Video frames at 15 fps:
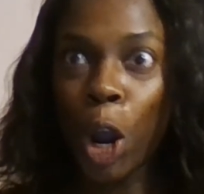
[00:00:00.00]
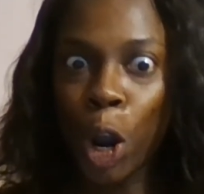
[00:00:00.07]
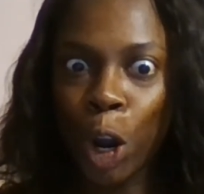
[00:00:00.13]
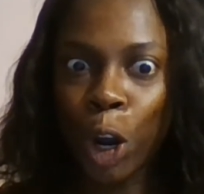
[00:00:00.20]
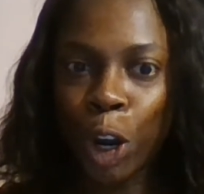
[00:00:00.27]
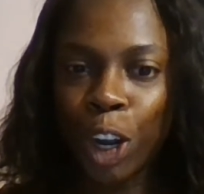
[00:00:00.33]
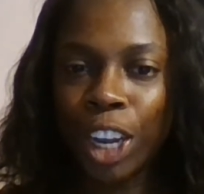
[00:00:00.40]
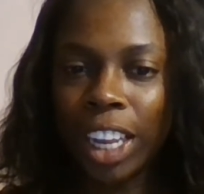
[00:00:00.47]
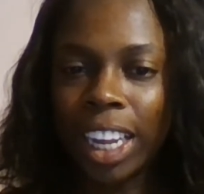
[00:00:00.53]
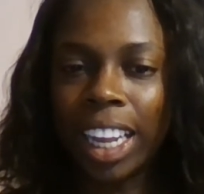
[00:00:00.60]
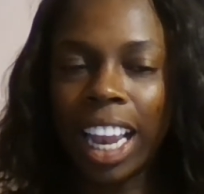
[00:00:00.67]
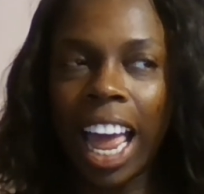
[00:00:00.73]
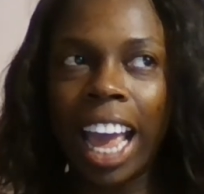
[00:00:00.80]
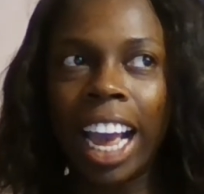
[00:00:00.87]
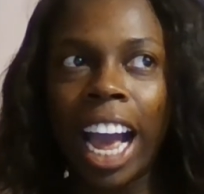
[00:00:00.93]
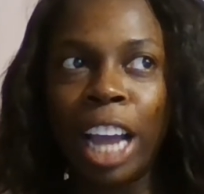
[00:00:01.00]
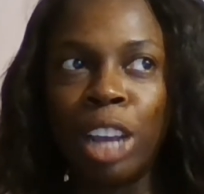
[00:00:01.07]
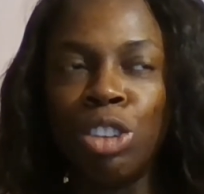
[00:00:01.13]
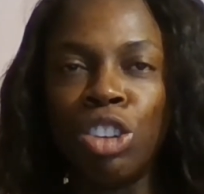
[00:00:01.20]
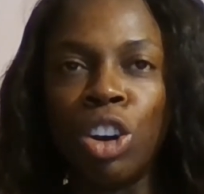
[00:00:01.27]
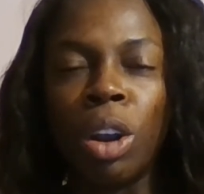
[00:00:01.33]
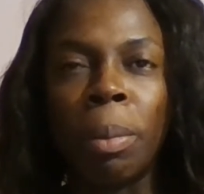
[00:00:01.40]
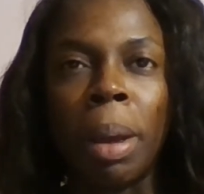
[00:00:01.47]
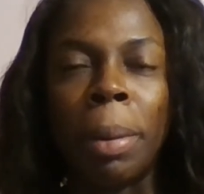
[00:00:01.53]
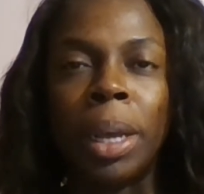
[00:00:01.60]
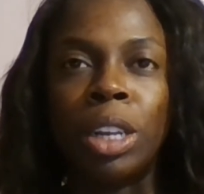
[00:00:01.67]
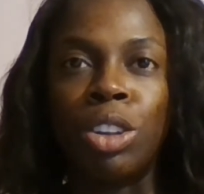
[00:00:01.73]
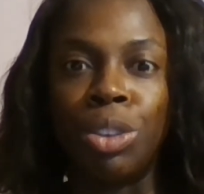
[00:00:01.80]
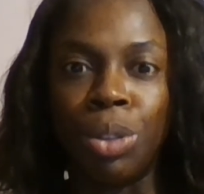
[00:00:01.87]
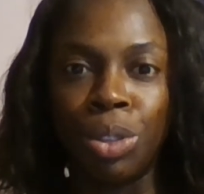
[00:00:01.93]
Early. Like I usually go to my
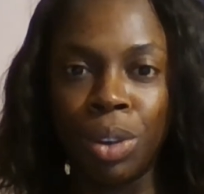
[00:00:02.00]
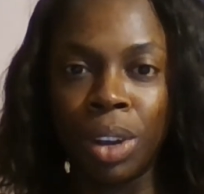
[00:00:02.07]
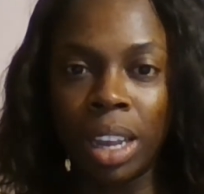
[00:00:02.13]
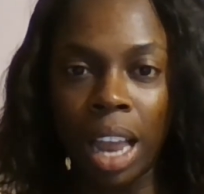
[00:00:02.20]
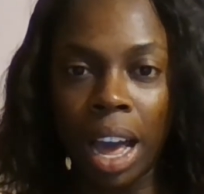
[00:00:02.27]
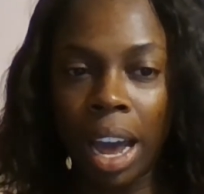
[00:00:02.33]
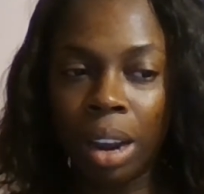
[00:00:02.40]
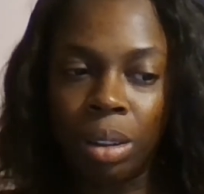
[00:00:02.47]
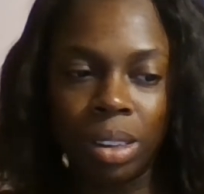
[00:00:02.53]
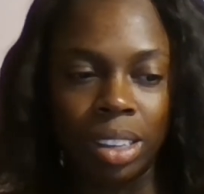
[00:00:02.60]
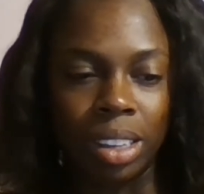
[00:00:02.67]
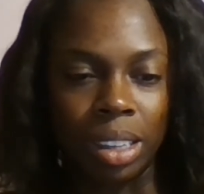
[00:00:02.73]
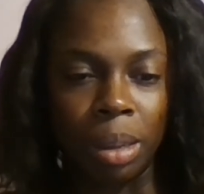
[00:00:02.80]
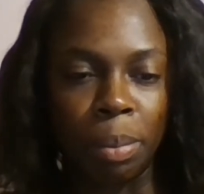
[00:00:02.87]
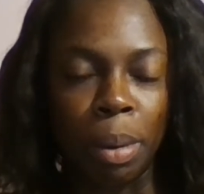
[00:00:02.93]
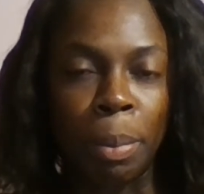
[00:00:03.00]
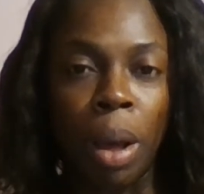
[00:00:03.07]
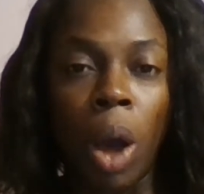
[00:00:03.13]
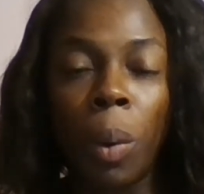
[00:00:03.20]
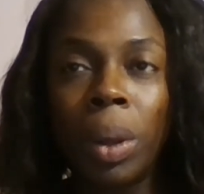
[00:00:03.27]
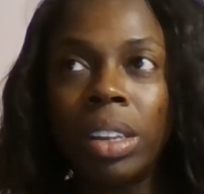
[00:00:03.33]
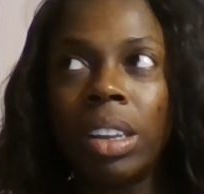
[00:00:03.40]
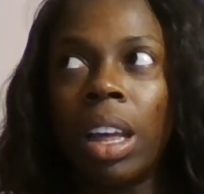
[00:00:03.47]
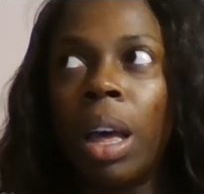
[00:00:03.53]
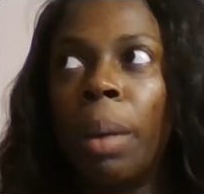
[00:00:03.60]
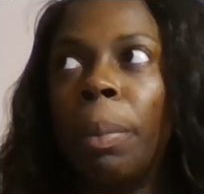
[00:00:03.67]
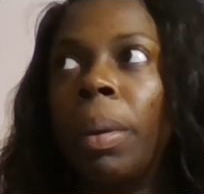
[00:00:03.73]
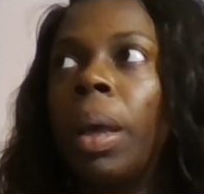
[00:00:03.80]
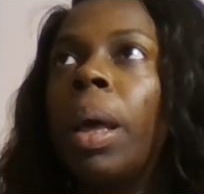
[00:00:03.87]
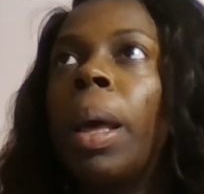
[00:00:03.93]
bed two, three o'clock. I don't sleep. I'm always up.